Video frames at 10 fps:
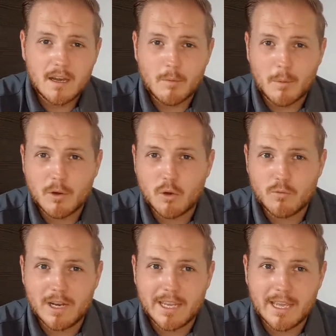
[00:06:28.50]
Um, we couldn't
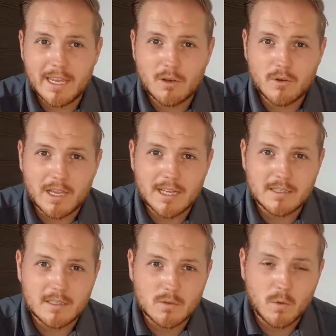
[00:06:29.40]
really get he couldn't get into
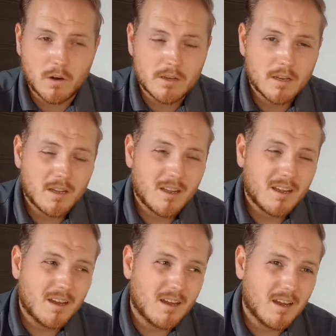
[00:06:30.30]
the squad,
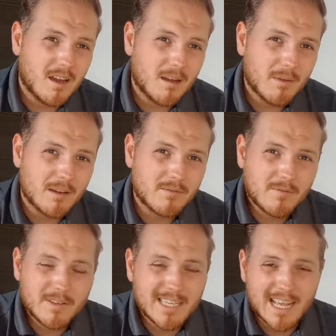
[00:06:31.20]
uh, and
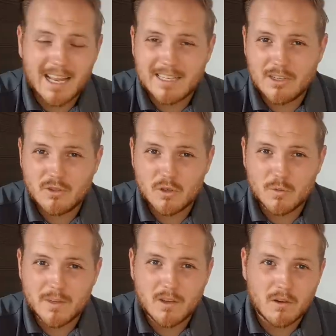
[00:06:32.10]
physicality he struggled
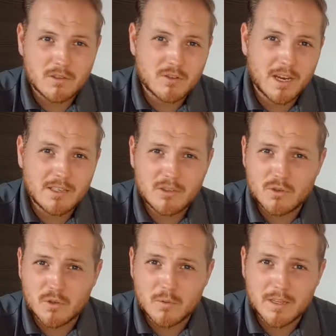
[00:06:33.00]
with, concentration he
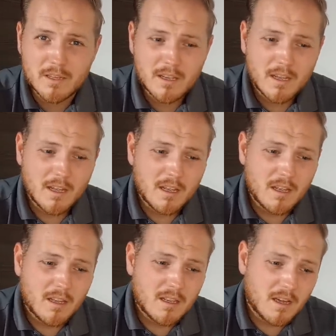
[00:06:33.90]
struggled with.
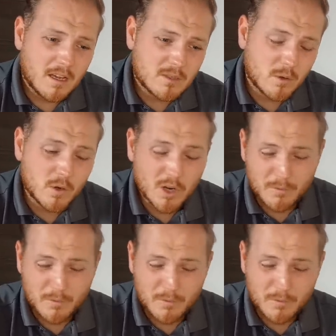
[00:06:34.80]
Uh, so I could have